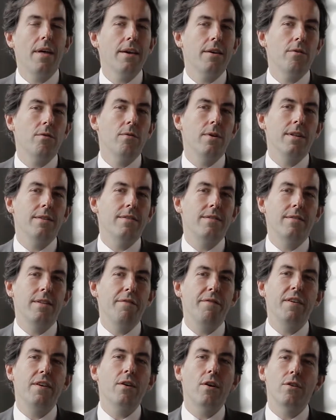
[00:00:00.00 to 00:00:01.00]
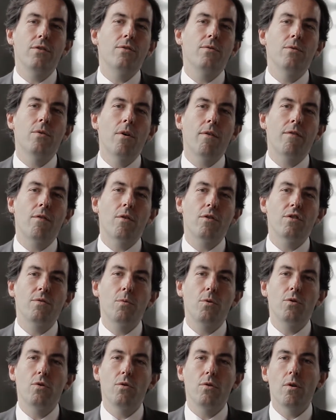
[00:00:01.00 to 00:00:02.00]
Thank you. It's difficult to, of course,
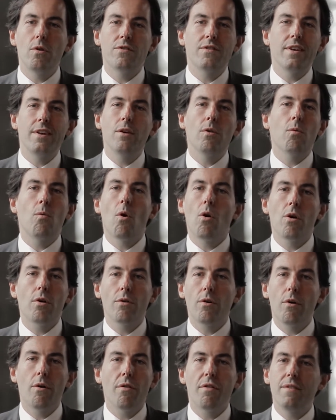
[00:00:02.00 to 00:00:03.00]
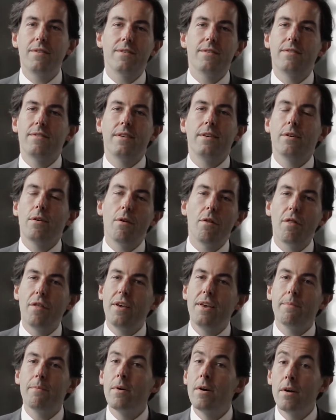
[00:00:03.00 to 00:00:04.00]
put a single word or a single
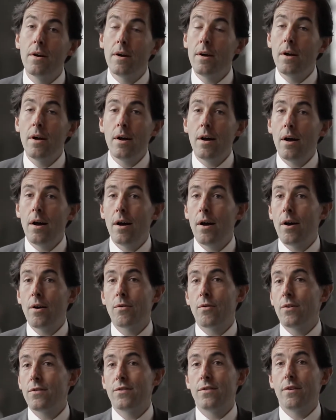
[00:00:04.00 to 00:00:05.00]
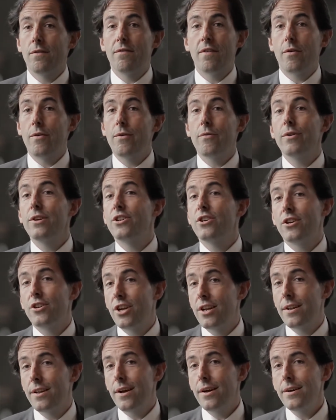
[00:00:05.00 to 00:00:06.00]
theme across a very rich
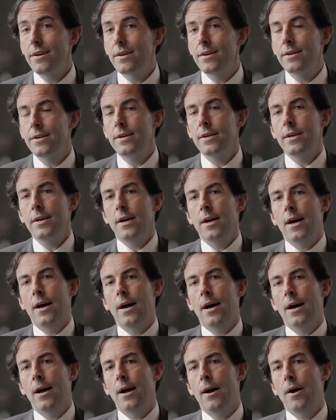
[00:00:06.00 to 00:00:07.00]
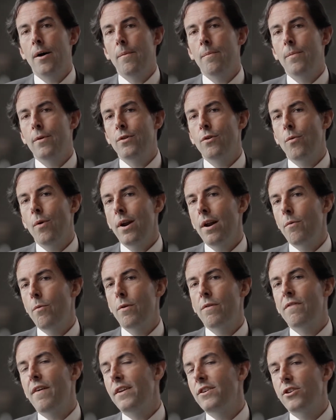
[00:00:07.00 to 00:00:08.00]
agenda. But the one I
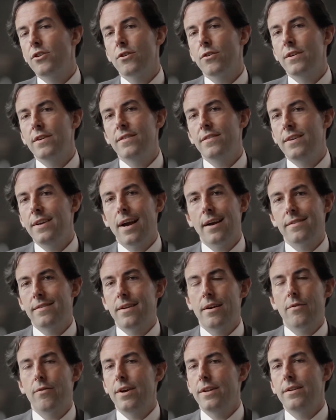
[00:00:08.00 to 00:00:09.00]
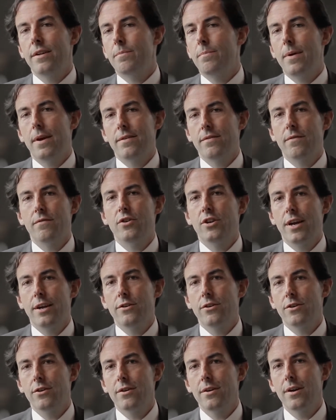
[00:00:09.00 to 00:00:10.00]
would venture is the accelerated pace of
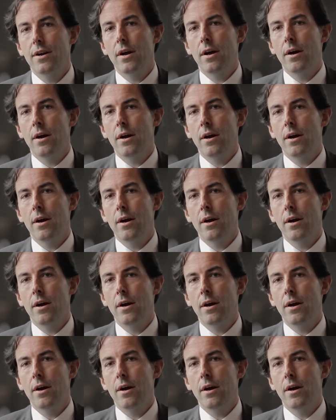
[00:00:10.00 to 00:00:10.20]
change.